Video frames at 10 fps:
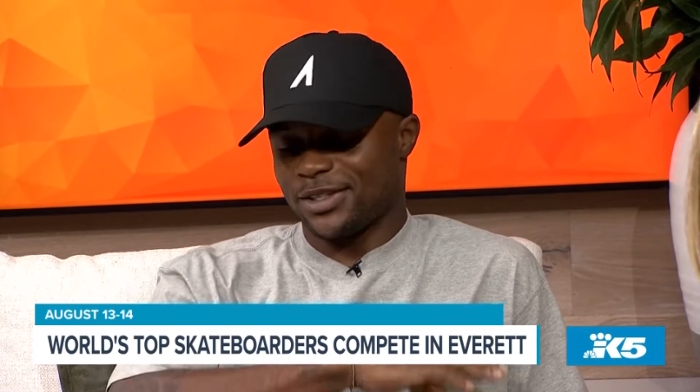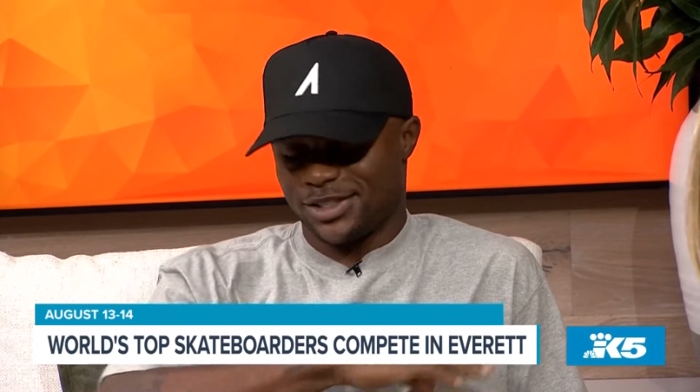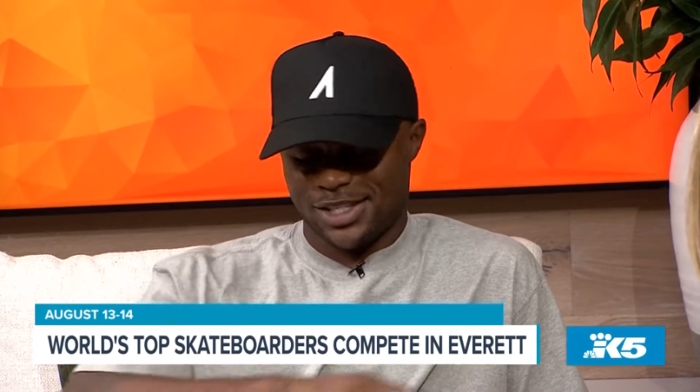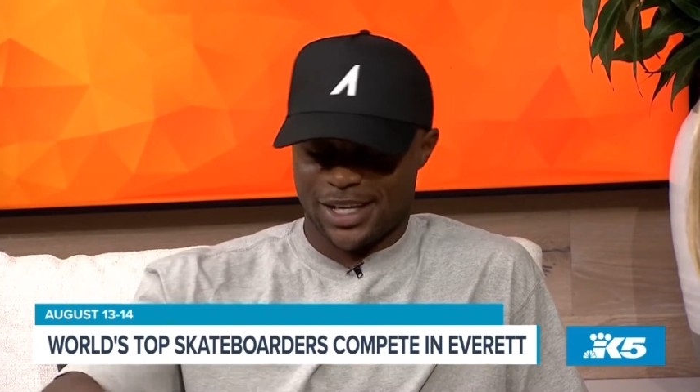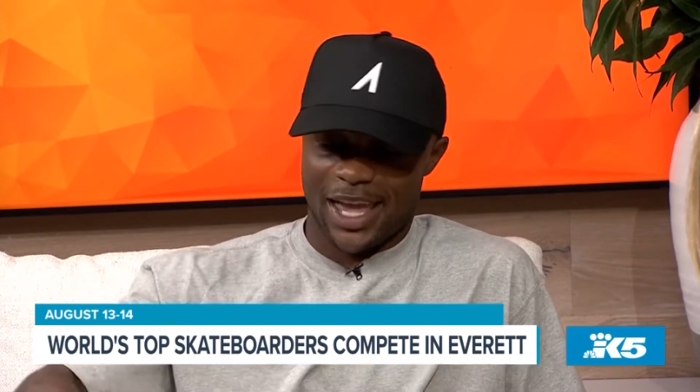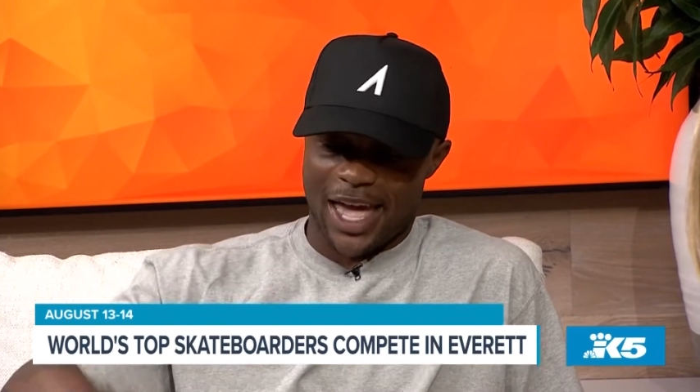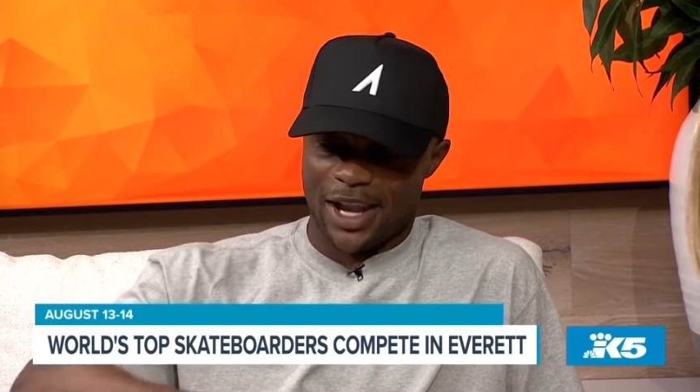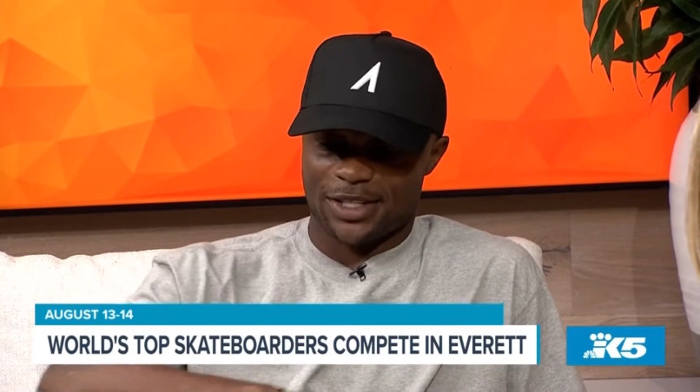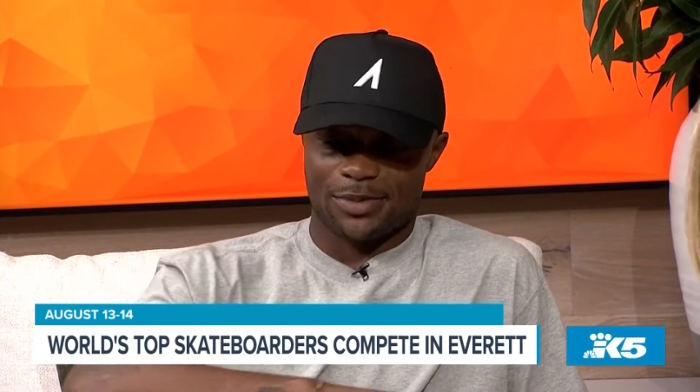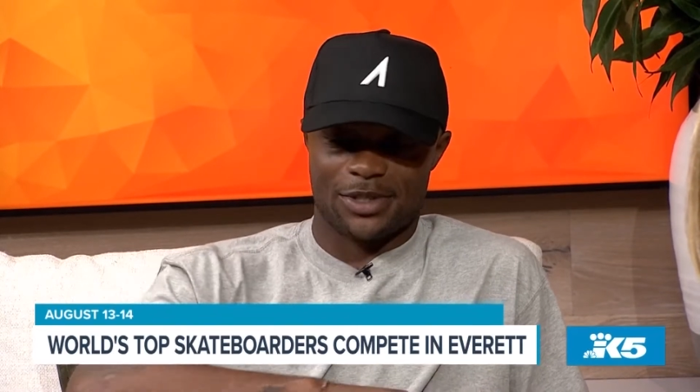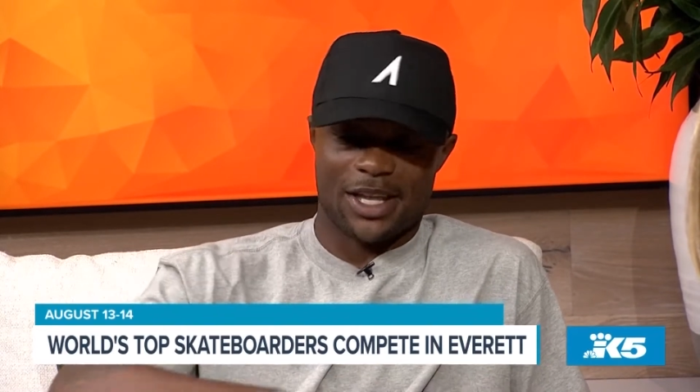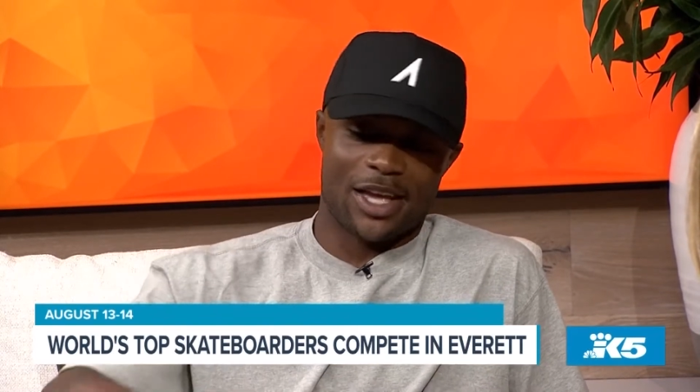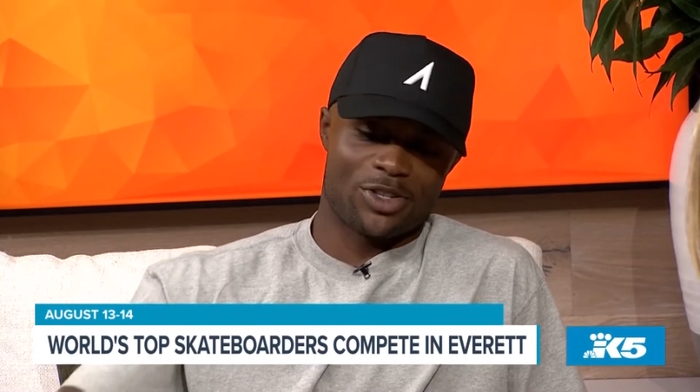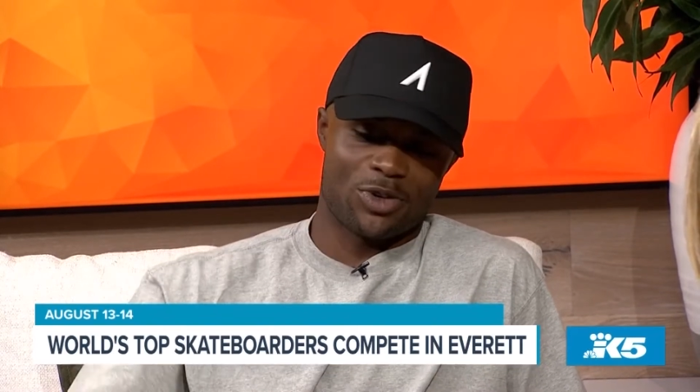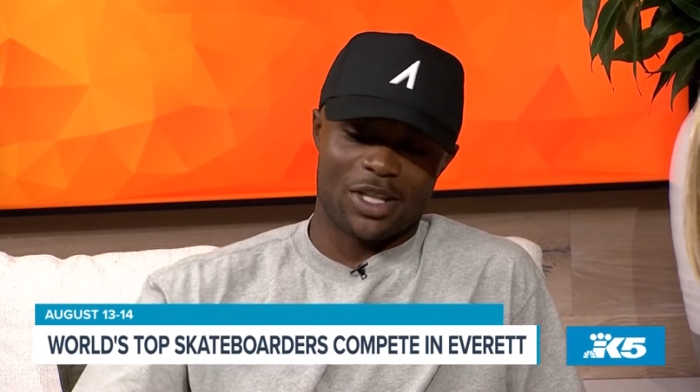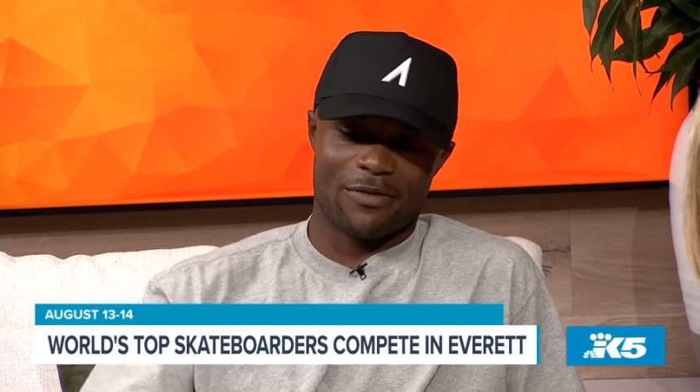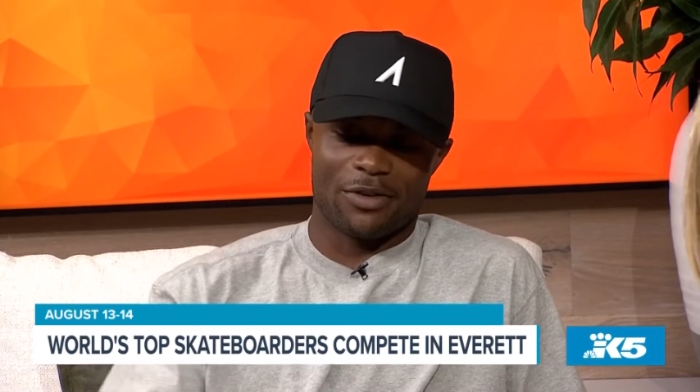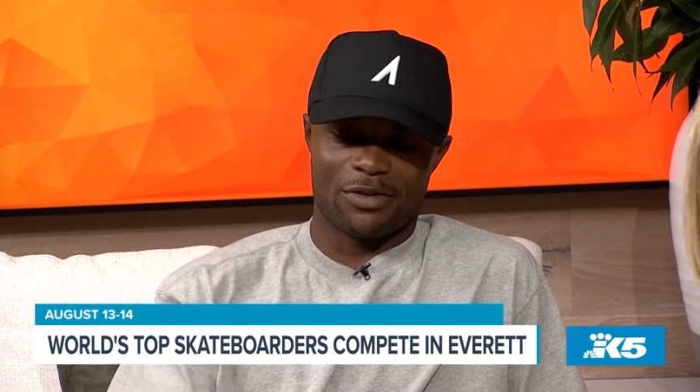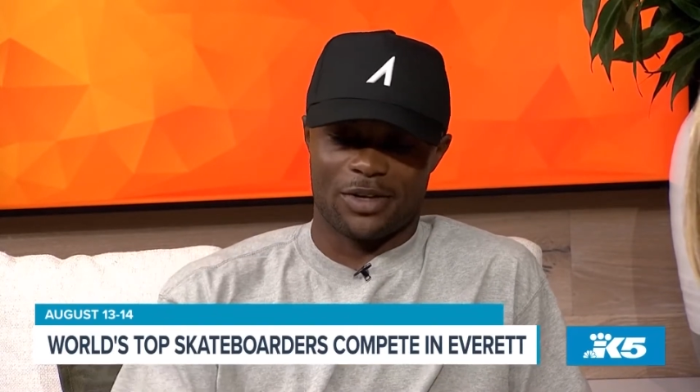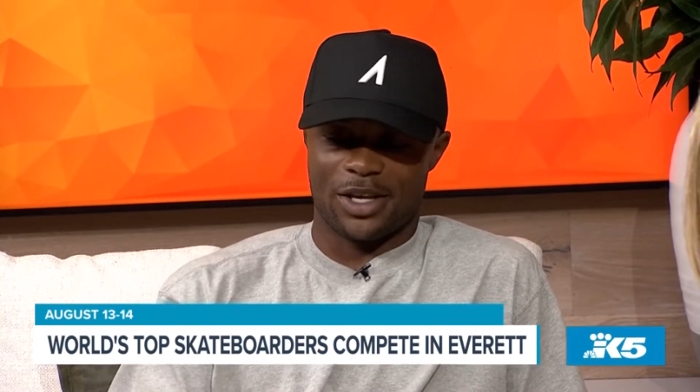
to skate at a substantial level